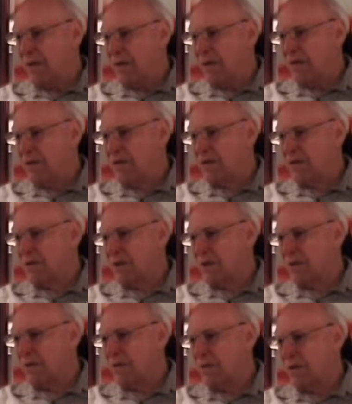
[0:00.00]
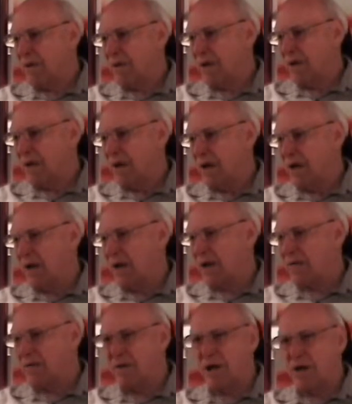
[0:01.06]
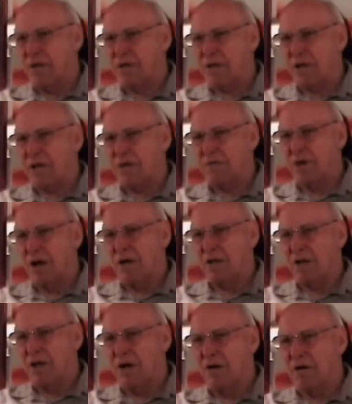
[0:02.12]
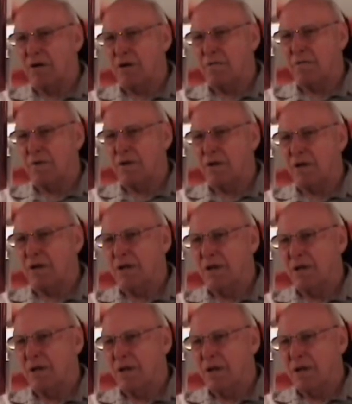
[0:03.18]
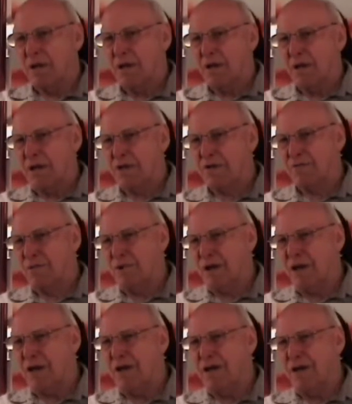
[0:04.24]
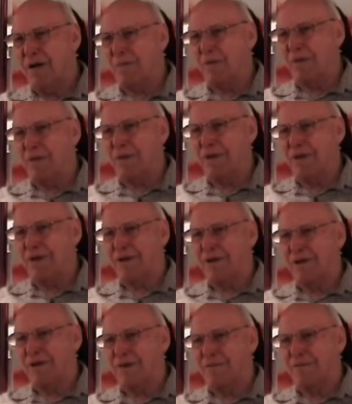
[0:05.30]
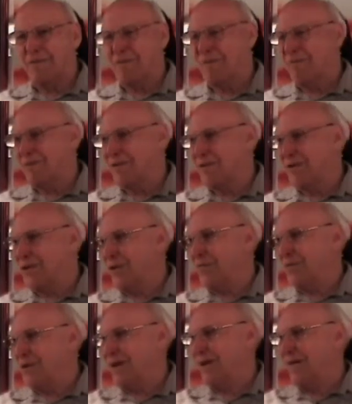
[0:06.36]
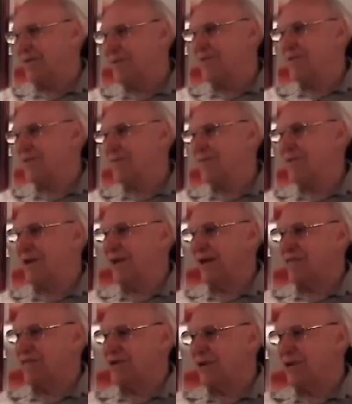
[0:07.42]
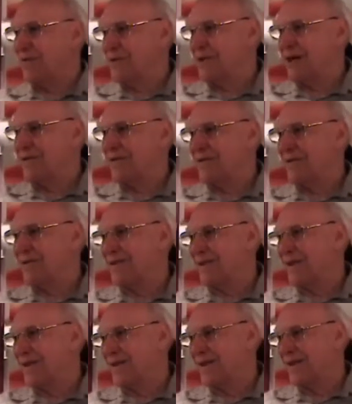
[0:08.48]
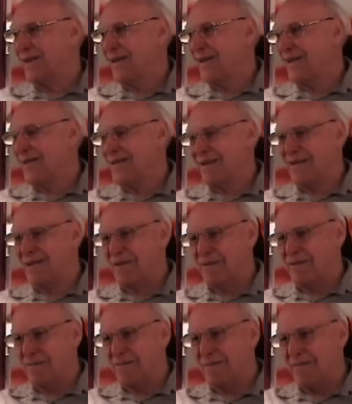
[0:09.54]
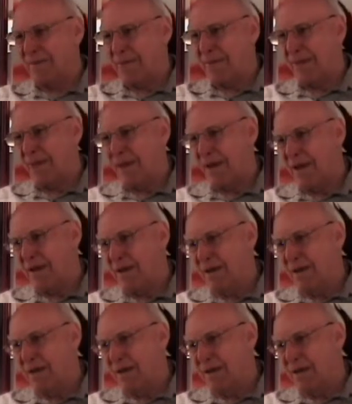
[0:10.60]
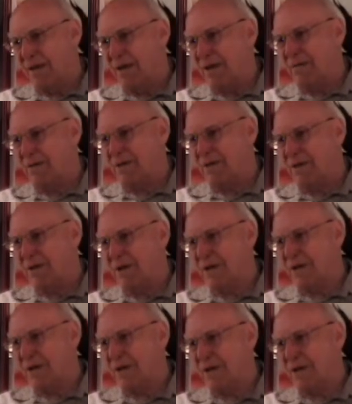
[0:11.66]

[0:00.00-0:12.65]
his, uh, I like to ride 60 miles an hour, but Mm. His would heat up. Yeah. It would choke down, so we'd have to slow down. So he would, uh,